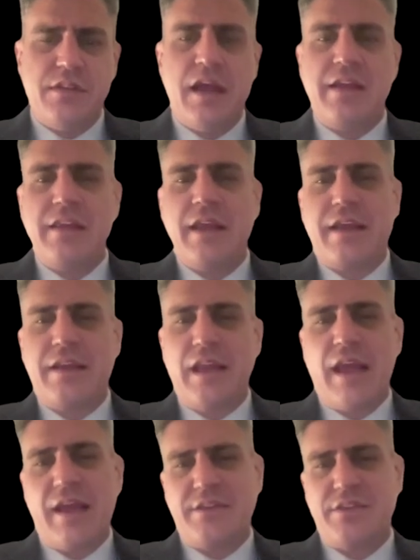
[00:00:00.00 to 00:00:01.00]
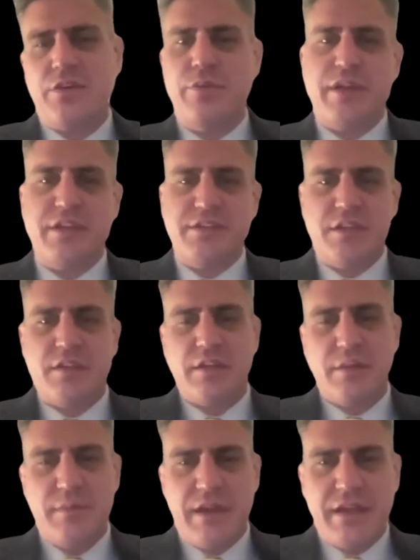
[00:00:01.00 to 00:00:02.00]
I like Lasso because it
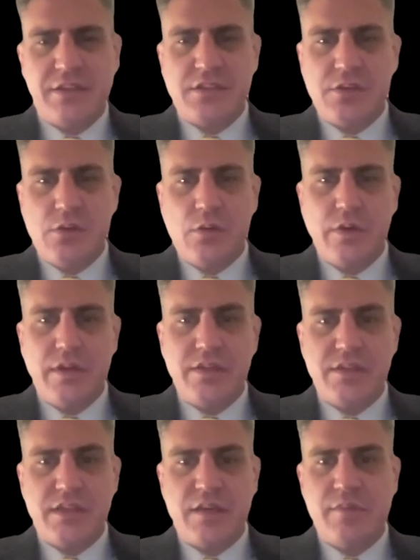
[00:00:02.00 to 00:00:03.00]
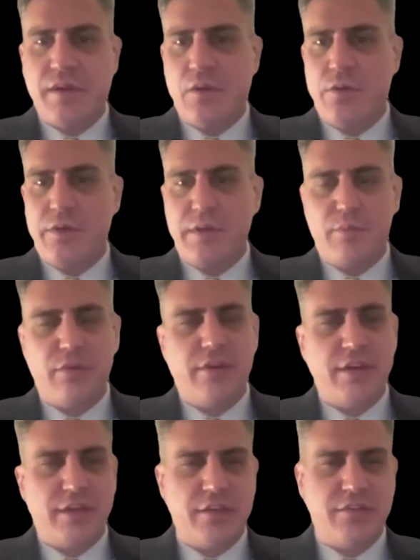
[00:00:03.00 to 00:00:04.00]
eliminates the noise, keeping only
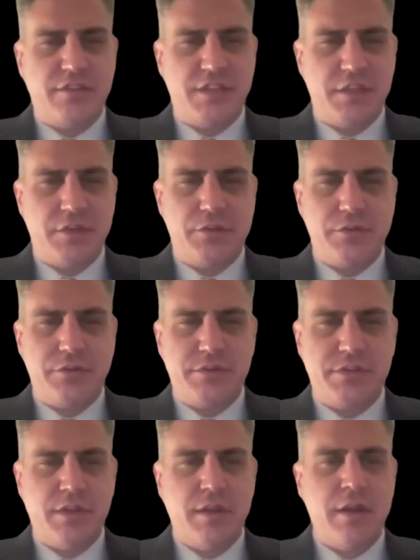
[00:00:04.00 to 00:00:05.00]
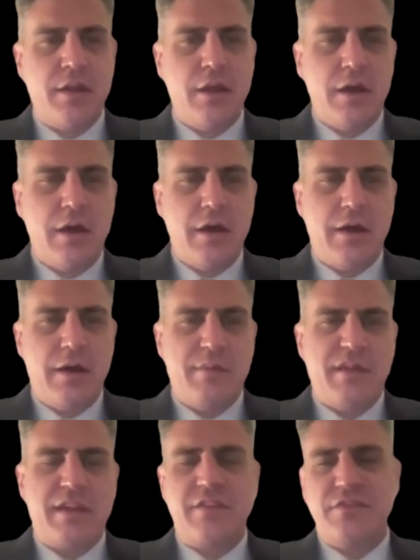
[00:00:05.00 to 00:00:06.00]
predictive signals.
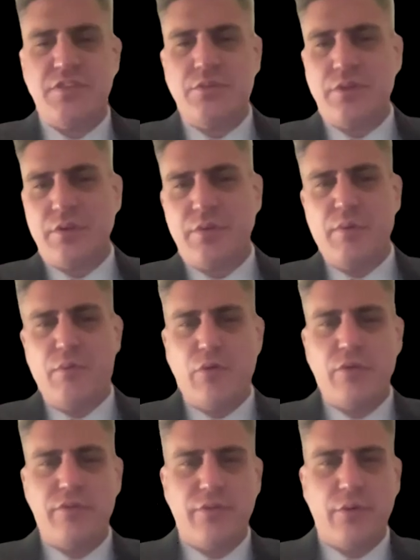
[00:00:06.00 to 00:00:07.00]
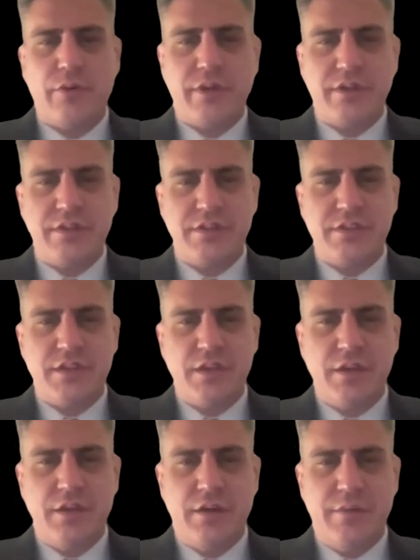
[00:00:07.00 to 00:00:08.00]
It gives you a little bit more focused,
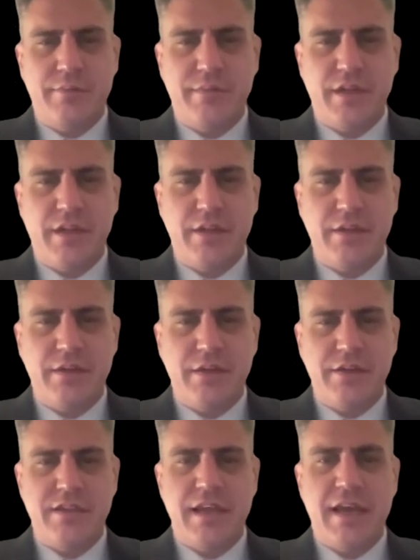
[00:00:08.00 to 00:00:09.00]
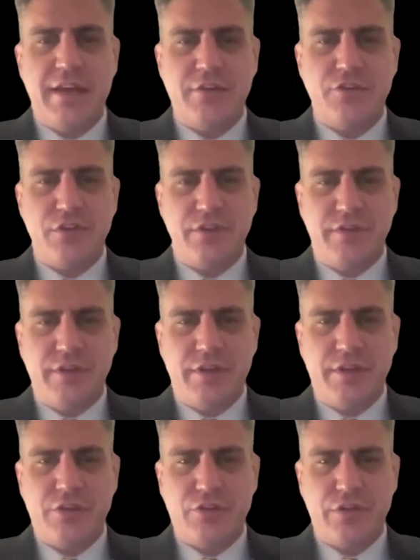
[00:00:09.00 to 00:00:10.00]

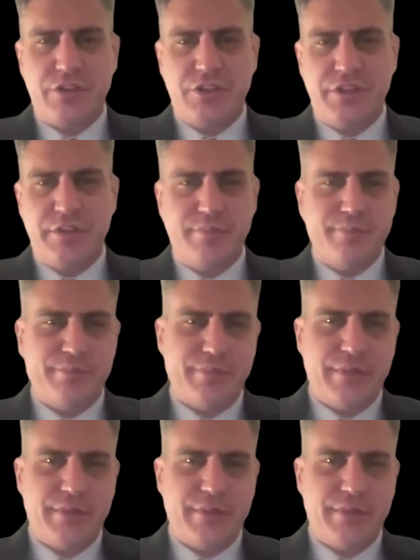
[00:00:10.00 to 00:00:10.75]
data-driven attrition.